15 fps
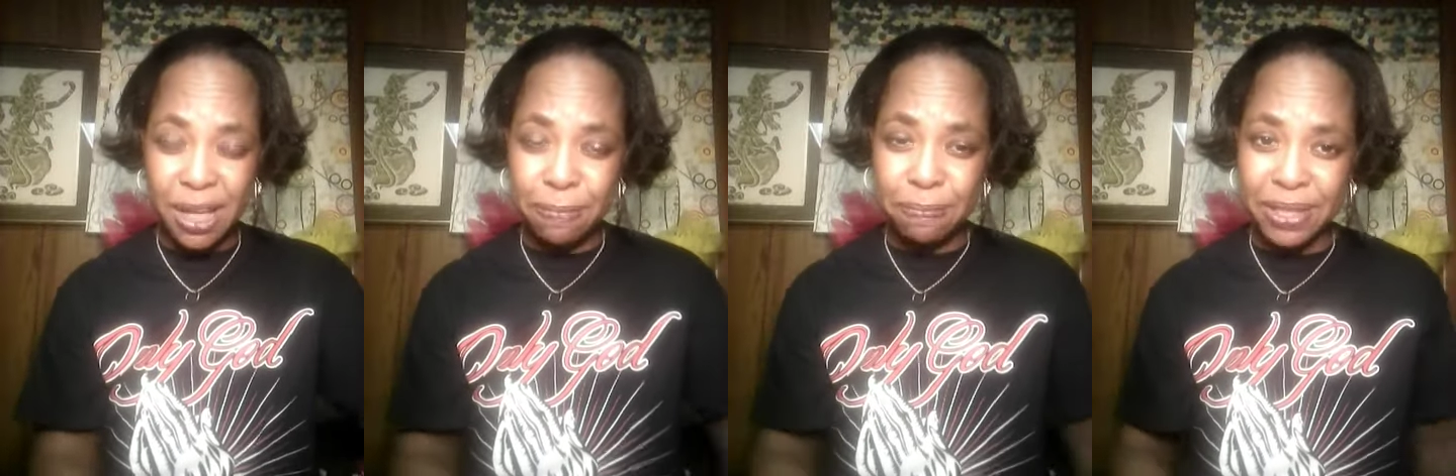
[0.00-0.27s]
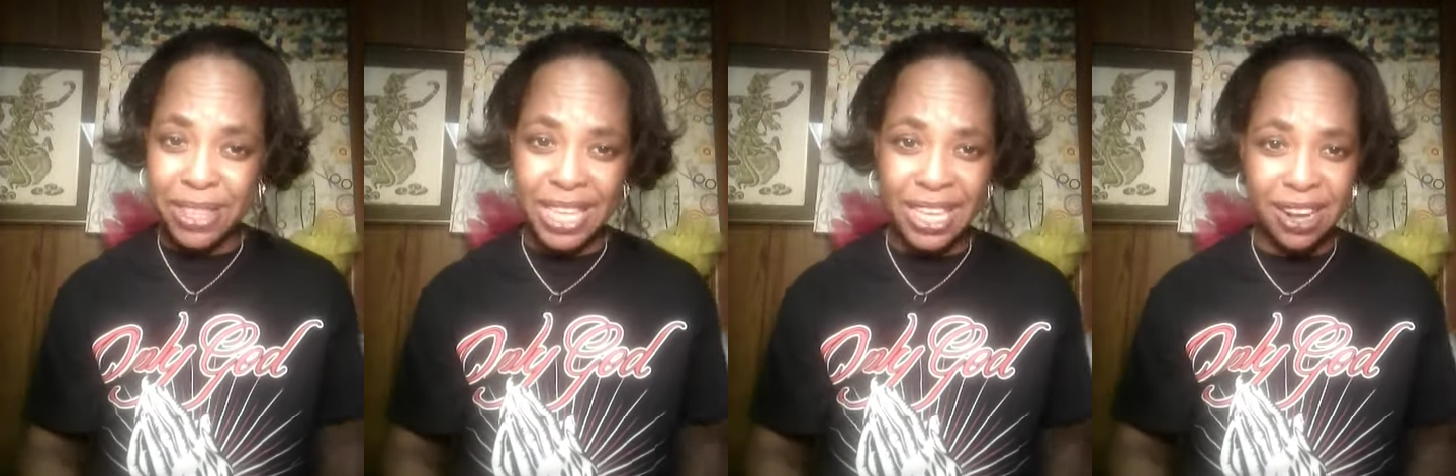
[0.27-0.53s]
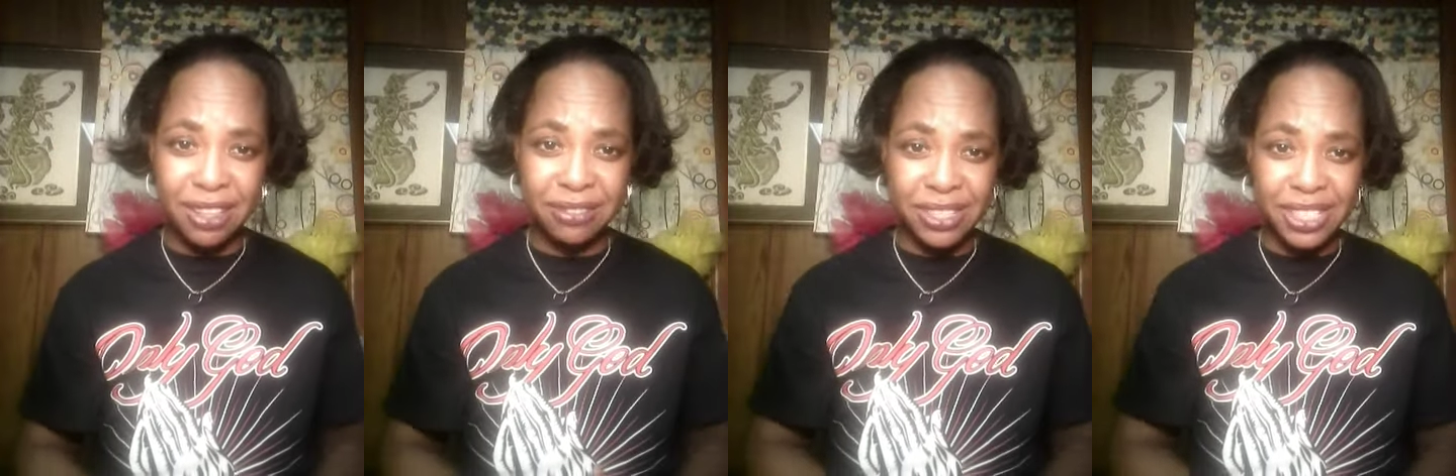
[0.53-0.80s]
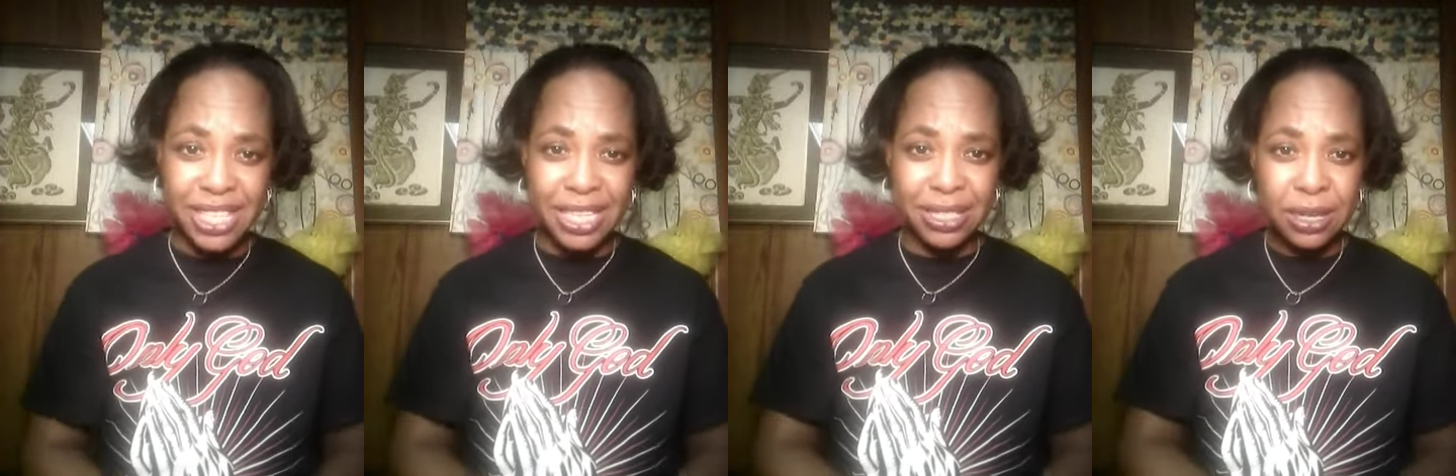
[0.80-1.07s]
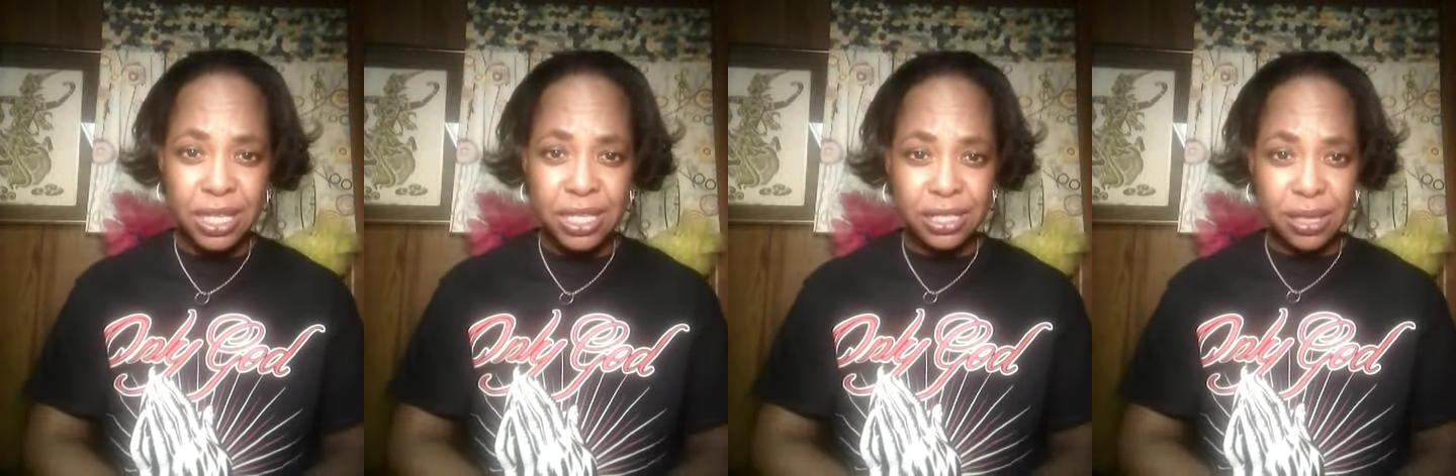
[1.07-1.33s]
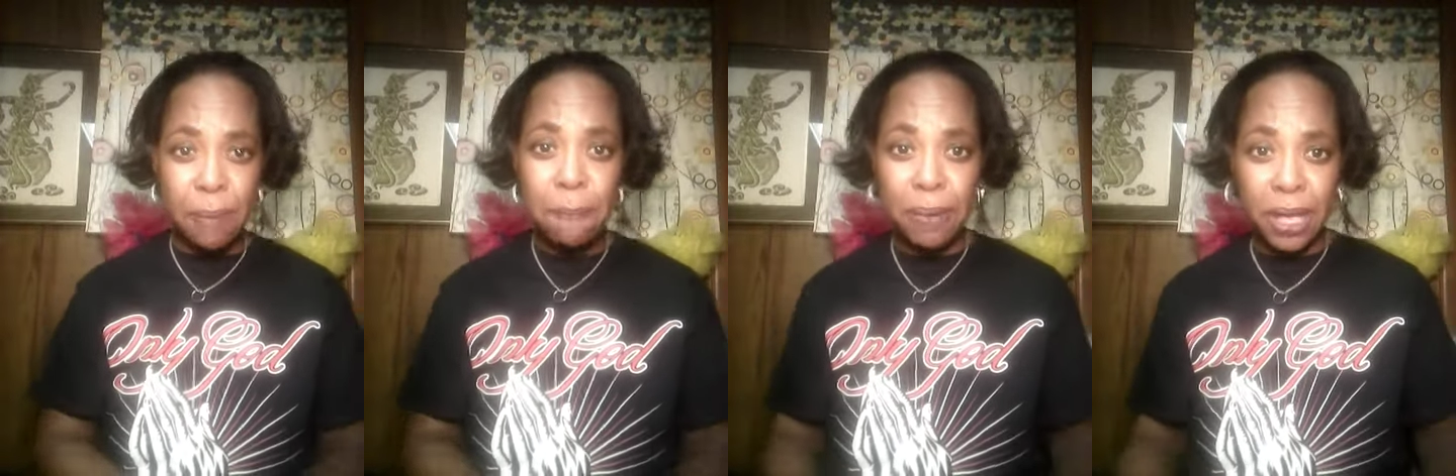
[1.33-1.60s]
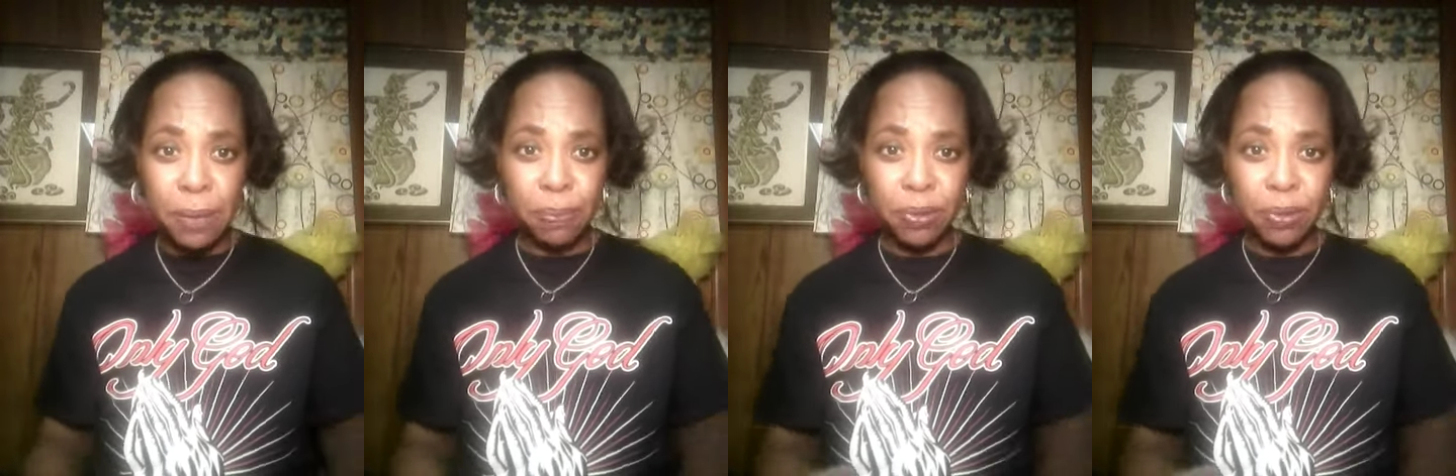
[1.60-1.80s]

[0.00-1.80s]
But then all of a sudden, some people,